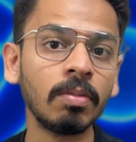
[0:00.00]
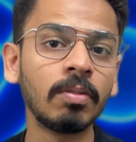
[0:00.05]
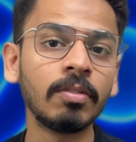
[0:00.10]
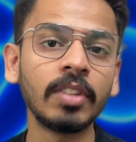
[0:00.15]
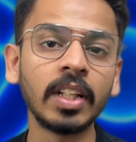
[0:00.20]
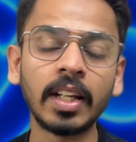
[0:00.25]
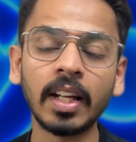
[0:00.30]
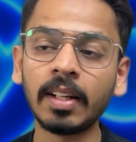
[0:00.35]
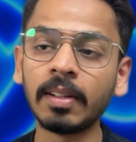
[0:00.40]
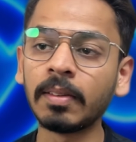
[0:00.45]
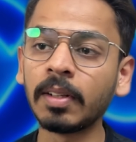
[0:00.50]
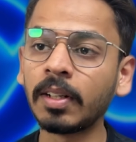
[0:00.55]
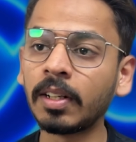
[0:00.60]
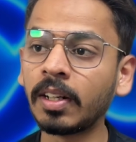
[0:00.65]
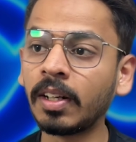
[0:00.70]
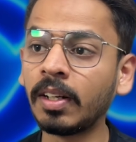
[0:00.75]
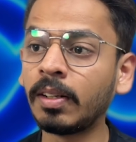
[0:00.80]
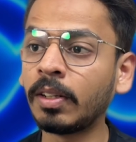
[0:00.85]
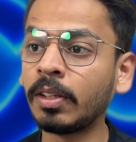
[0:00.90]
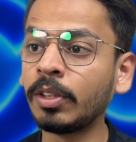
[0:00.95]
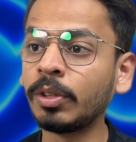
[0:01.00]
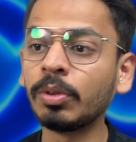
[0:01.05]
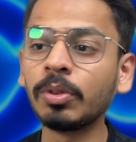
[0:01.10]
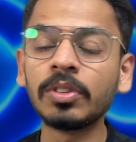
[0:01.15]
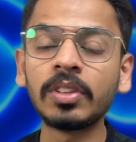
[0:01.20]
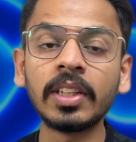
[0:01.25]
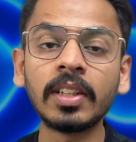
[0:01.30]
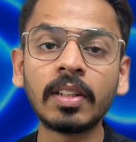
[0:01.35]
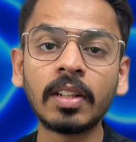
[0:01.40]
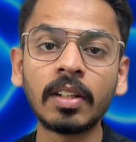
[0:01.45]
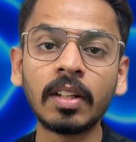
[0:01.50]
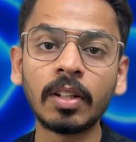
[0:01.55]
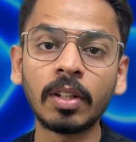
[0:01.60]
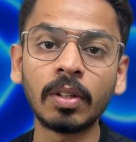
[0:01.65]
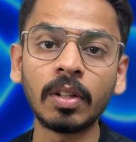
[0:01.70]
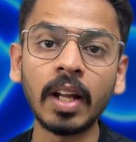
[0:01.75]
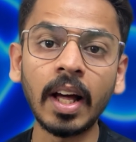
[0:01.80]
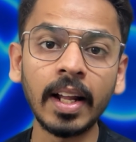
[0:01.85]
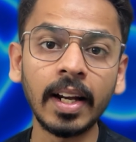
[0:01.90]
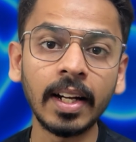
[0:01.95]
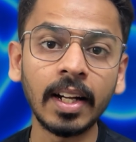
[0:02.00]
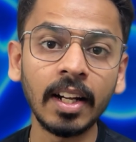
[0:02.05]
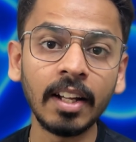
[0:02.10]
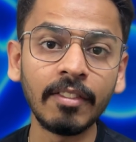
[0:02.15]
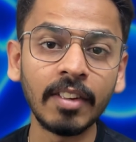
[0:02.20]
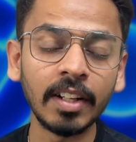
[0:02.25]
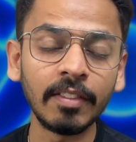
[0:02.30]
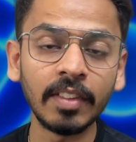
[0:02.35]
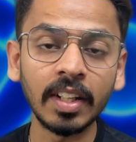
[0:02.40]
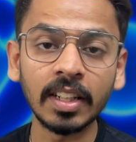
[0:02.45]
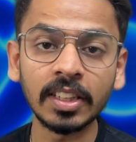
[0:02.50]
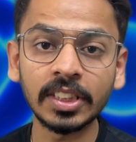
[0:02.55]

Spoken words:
We can use it directly when we are